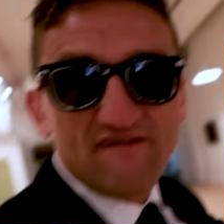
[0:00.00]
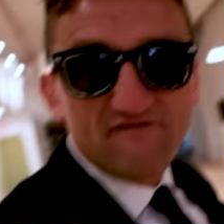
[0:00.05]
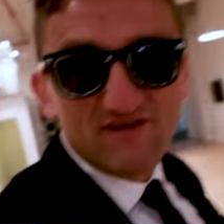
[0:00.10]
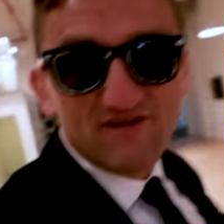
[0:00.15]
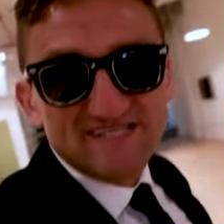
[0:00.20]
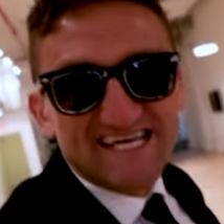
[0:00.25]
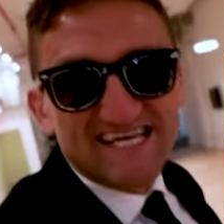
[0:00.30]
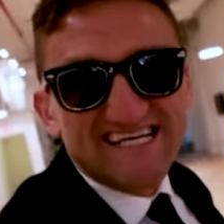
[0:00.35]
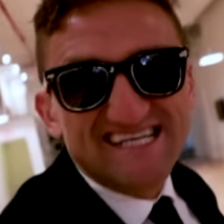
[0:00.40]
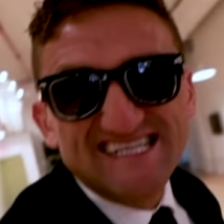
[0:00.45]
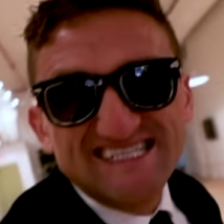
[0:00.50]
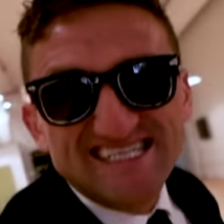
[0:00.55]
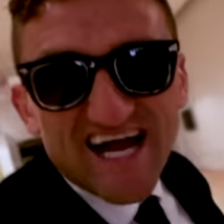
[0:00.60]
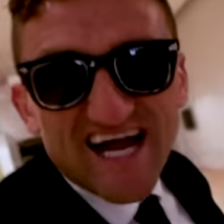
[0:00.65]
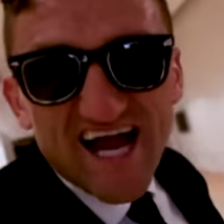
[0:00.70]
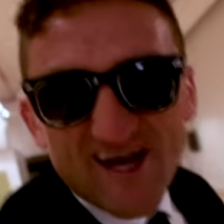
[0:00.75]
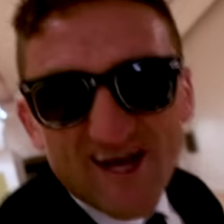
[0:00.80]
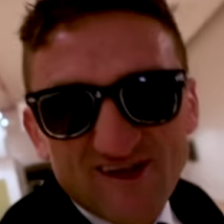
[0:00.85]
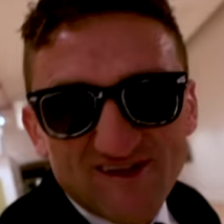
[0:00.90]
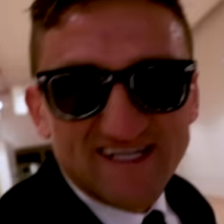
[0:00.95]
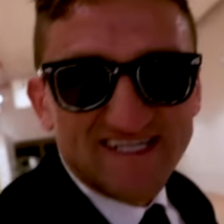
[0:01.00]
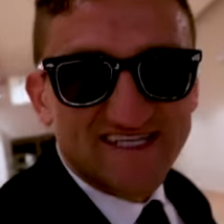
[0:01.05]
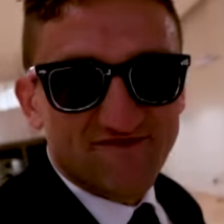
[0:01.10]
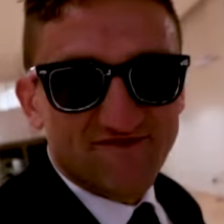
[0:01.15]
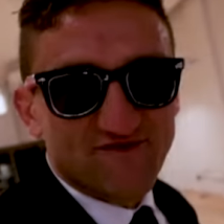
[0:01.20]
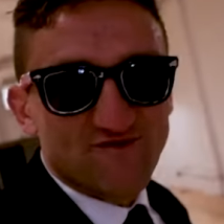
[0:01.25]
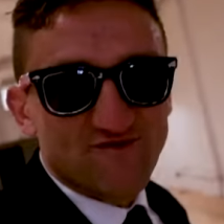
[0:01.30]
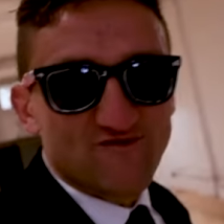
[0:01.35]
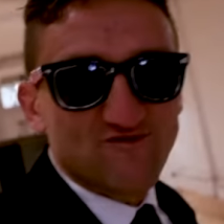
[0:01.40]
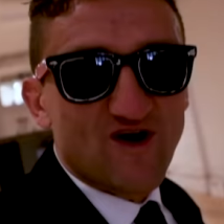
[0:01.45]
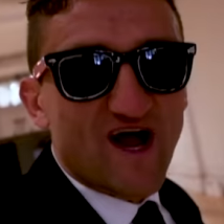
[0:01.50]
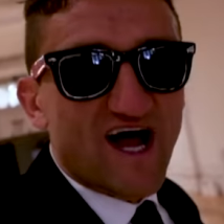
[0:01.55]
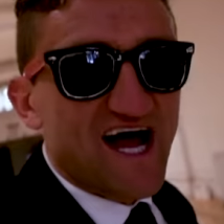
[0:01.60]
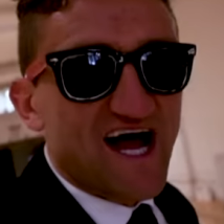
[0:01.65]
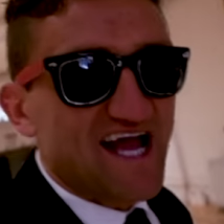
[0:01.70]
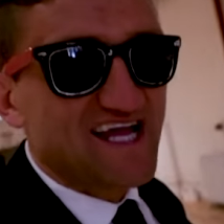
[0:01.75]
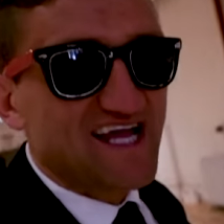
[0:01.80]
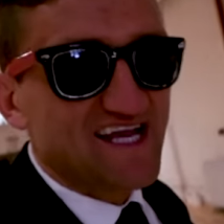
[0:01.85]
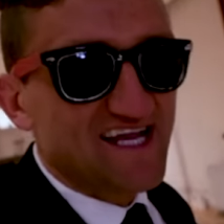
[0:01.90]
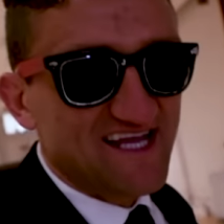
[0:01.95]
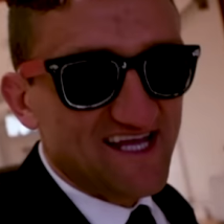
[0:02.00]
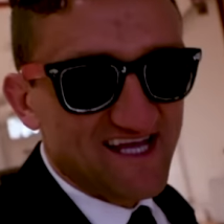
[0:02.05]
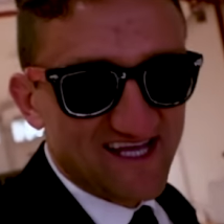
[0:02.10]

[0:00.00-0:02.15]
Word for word: it feels like an entirely different ride.